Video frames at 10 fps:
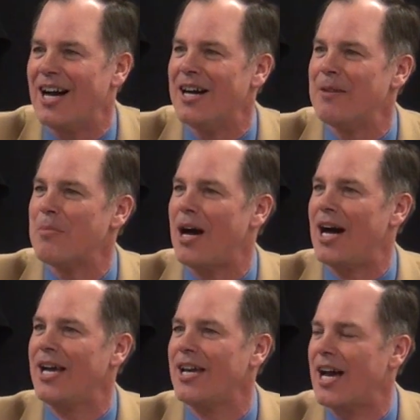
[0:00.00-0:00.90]

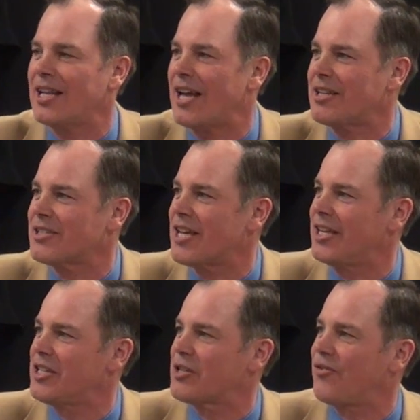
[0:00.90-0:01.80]
I'd like to
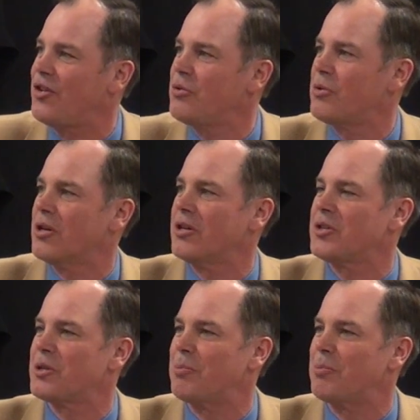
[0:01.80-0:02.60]
say just a few words